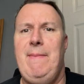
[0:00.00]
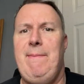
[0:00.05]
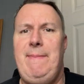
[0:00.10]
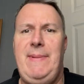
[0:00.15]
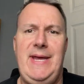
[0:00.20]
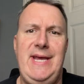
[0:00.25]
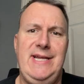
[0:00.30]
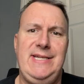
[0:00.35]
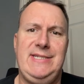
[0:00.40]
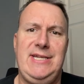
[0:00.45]

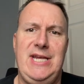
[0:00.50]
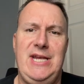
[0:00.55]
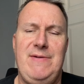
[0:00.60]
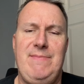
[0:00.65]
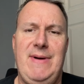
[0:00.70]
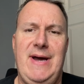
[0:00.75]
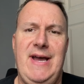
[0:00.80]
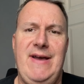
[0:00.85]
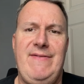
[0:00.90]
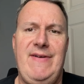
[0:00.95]
beers that you
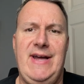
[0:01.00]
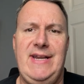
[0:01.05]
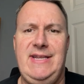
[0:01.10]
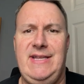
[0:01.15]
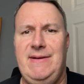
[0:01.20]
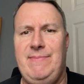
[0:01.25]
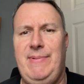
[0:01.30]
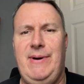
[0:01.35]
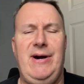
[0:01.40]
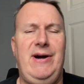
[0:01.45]
may have had in
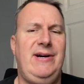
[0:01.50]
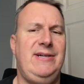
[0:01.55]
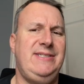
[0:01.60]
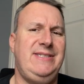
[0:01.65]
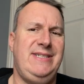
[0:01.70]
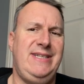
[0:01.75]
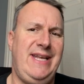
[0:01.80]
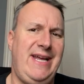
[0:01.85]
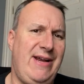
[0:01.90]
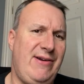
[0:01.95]
the past
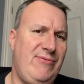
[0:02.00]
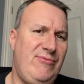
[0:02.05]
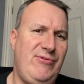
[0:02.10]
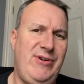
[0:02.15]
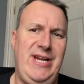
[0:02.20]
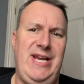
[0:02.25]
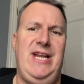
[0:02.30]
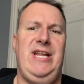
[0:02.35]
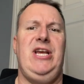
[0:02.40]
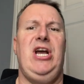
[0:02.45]
and they're
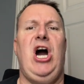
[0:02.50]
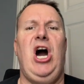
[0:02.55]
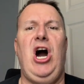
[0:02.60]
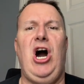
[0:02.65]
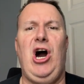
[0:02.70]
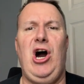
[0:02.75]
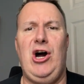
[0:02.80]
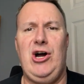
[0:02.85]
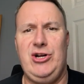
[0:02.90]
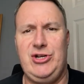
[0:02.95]
really
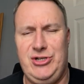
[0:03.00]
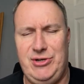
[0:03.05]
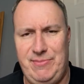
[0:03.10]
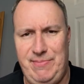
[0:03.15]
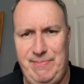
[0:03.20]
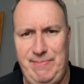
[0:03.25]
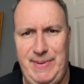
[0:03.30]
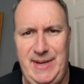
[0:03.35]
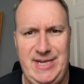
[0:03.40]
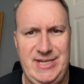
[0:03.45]
harsh
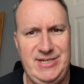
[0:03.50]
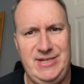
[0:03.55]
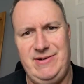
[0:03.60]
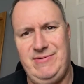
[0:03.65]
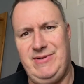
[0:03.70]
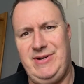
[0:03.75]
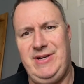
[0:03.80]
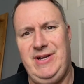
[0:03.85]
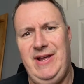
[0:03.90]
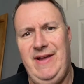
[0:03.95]
and
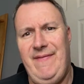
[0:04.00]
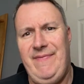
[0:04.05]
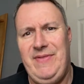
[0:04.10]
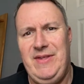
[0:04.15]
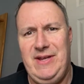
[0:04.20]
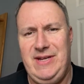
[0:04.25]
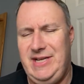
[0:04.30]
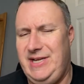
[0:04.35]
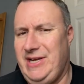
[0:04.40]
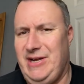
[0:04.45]
bitter and,
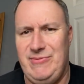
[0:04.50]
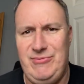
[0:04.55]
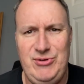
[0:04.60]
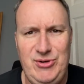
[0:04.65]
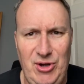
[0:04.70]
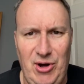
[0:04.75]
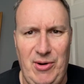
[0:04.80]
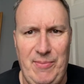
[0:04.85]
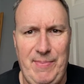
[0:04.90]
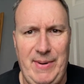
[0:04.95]
you know,
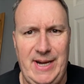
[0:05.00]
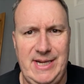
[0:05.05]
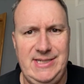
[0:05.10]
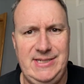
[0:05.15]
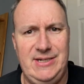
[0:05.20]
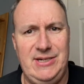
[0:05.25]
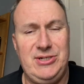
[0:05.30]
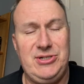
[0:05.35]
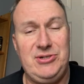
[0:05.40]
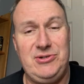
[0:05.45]
not
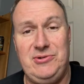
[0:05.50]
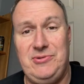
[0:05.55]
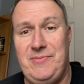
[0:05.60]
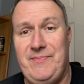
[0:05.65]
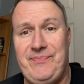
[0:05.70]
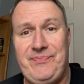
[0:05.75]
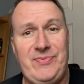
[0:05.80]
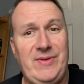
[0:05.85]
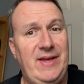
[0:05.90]
pleasant at all.